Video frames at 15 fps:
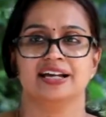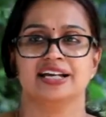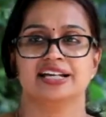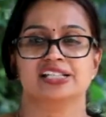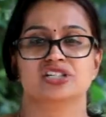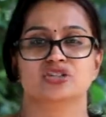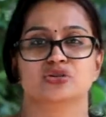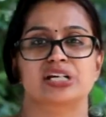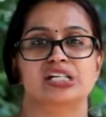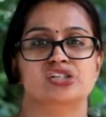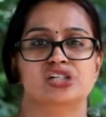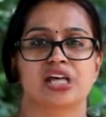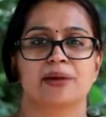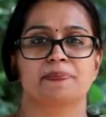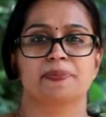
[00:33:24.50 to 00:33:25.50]
It is
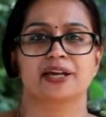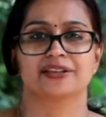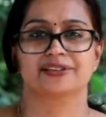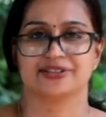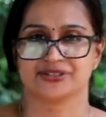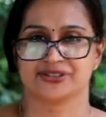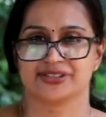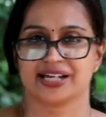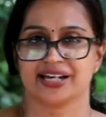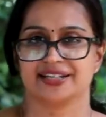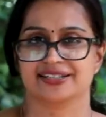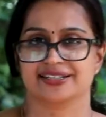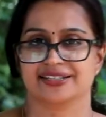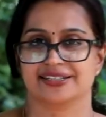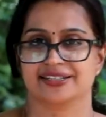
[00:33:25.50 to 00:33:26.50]
reshaping the
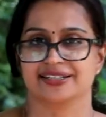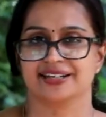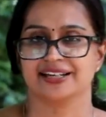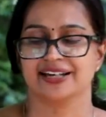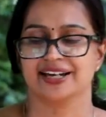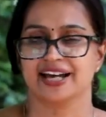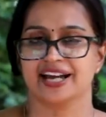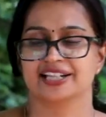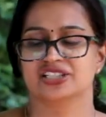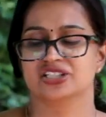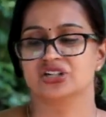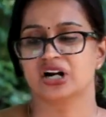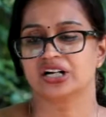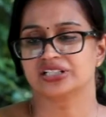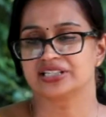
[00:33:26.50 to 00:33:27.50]
society. It's
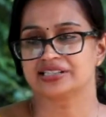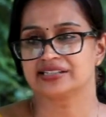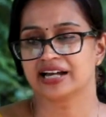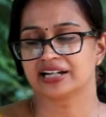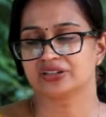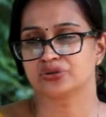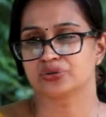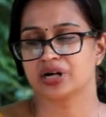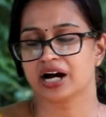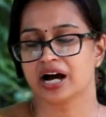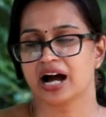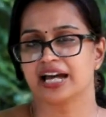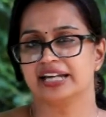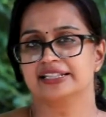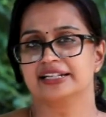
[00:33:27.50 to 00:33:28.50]
not just that through her
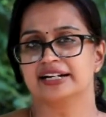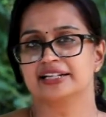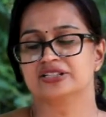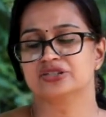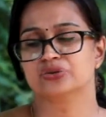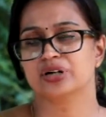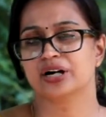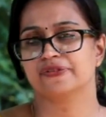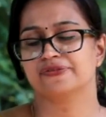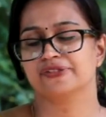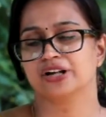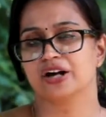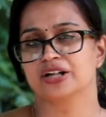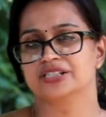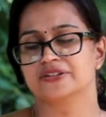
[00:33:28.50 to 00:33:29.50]
ideas, through her
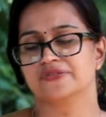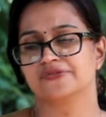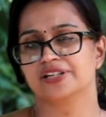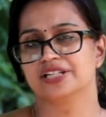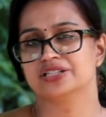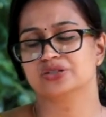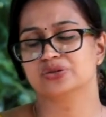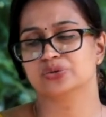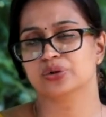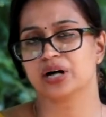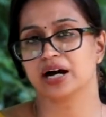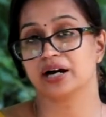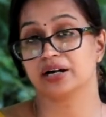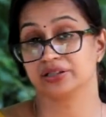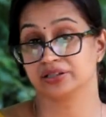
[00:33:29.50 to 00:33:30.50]
philosophies, through
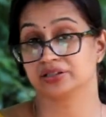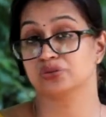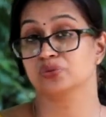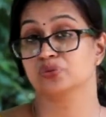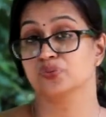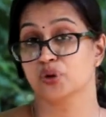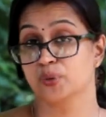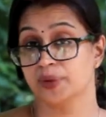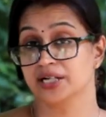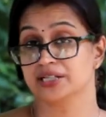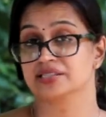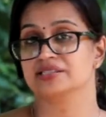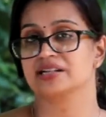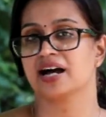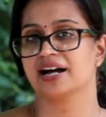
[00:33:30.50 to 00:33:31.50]

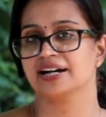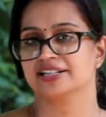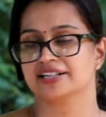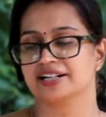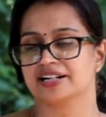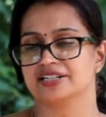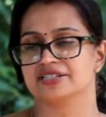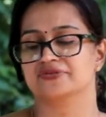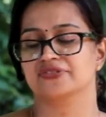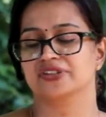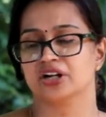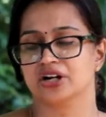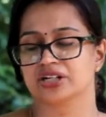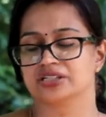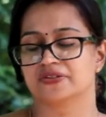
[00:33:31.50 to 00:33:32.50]
woman's ideas,
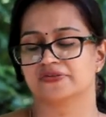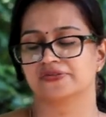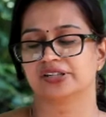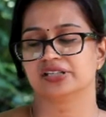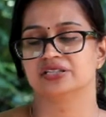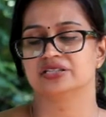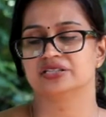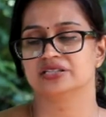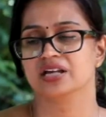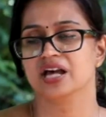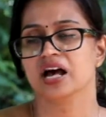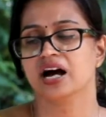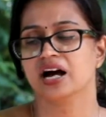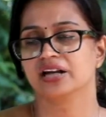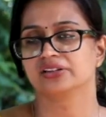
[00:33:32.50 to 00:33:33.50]
philosophies,
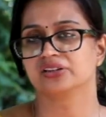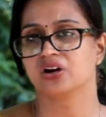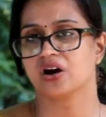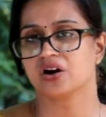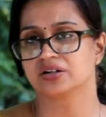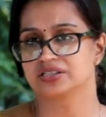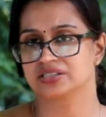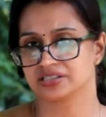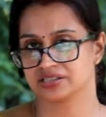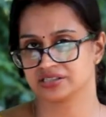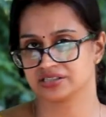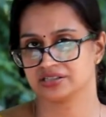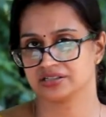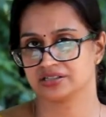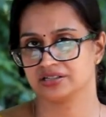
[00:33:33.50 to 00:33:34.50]
her
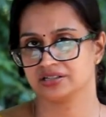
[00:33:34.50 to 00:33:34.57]
thoughts,